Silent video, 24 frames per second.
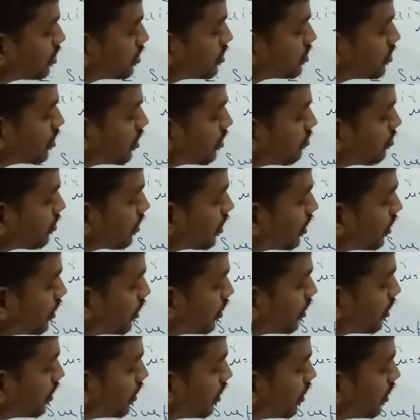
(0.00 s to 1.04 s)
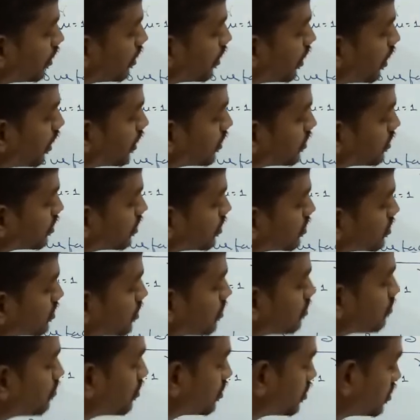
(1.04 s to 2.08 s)
So I'll be getting d dash is
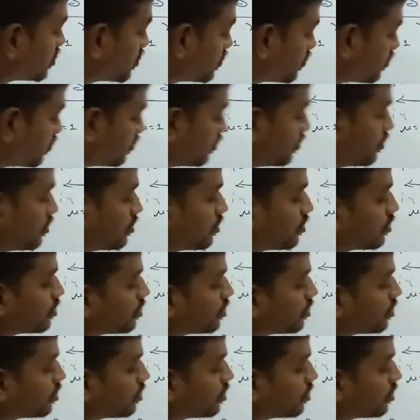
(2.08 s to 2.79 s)
equals to